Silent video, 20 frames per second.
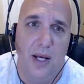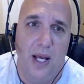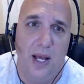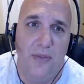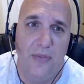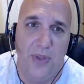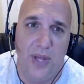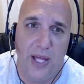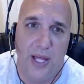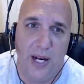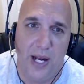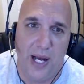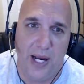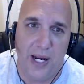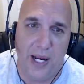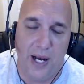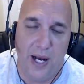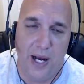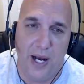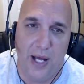and then I
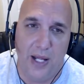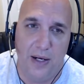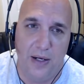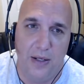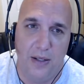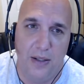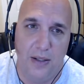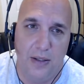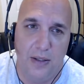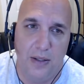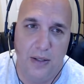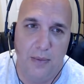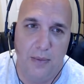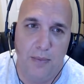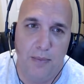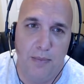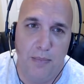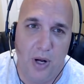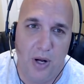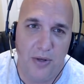got
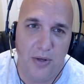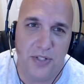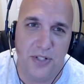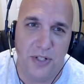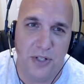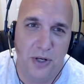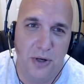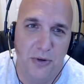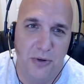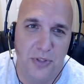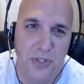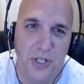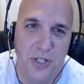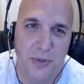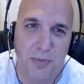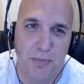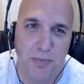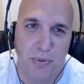Boston Acoustics